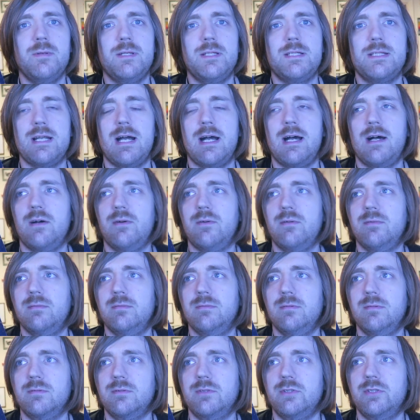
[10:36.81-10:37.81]
He's now
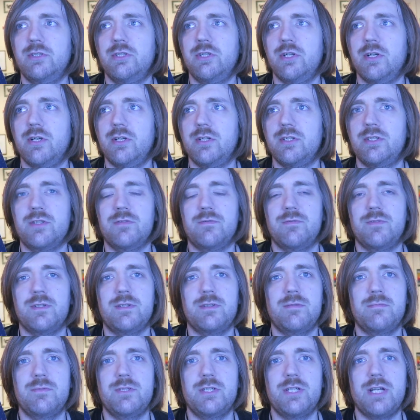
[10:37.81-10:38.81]
Church of
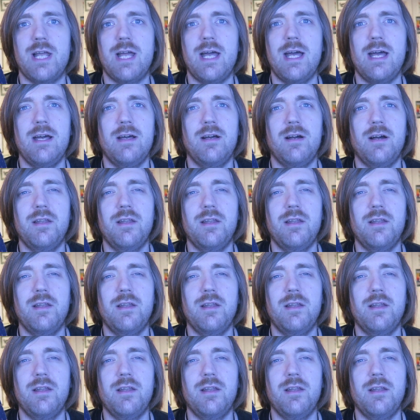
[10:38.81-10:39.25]
the Chair,